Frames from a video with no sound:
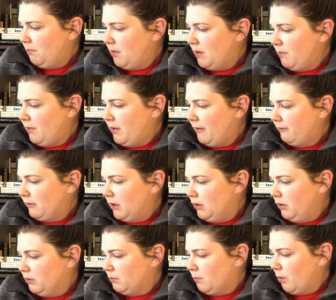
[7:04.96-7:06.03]
People have
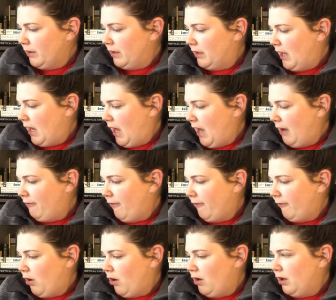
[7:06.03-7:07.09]
killed more than half of
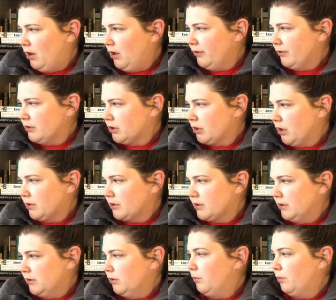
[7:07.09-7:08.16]
all the sharks
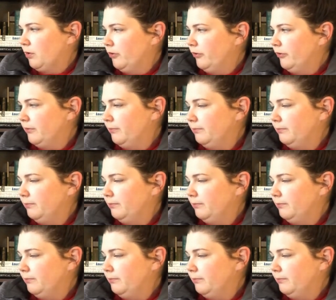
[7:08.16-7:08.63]
in the world.